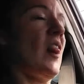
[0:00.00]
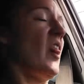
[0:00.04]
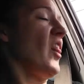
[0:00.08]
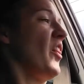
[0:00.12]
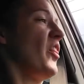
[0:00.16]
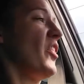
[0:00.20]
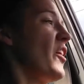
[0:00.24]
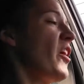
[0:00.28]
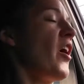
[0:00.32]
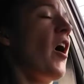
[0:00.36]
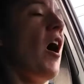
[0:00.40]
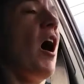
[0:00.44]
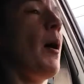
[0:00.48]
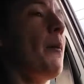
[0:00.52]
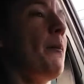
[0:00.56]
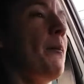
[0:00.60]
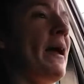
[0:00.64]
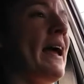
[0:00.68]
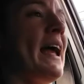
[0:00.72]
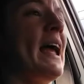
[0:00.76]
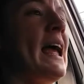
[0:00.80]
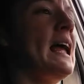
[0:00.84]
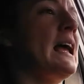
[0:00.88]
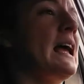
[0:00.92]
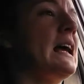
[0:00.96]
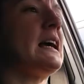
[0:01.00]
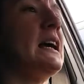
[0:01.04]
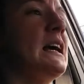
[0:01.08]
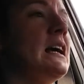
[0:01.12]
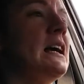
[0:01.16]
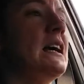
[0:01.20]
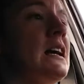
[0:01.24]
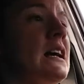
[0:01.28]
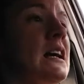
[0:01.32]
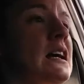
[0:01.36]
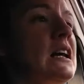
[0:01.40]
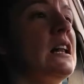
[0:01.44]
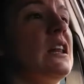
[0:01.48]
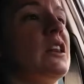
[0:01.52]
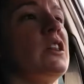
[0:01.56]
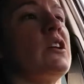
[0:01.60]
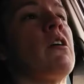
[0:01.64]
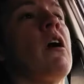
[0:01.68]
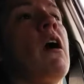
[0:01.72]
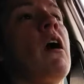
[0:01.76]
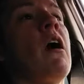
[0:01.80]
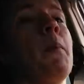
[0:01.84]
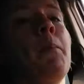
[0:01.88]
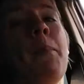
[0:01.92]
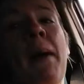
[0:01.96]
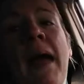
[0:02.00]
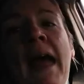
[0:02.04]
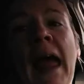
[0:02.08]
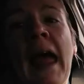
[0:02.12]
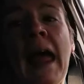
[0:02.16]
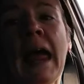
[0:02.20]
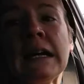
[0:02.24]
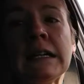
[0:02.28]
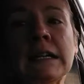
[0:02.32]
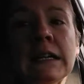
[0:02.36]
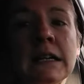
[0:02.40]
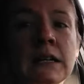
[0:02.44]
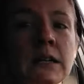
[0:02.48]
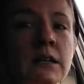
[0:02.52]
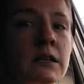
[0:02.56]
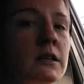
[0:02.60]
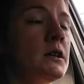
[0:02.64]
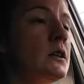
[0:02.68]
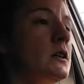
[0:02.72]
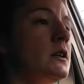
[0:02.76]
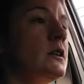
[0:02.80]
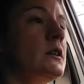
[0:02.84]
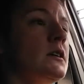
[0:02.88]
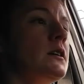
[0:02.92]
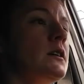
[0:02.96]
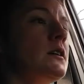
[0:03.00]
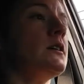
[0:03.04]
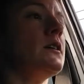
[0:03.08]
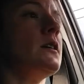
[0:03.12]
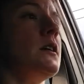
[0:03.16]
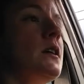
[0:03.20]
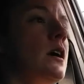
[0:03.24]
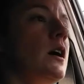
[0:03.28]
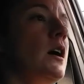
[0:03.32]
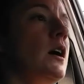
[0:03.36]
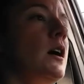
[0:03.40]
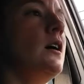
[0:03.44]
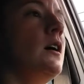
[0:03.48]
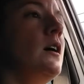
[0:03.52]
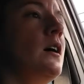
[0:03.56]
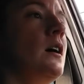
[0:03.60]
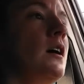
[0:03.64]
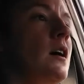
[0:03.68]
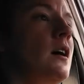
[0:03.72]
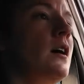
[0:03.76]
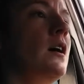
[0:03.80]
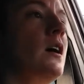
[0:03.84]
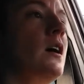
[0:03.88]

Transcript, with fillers: They're all pink. They're all pink.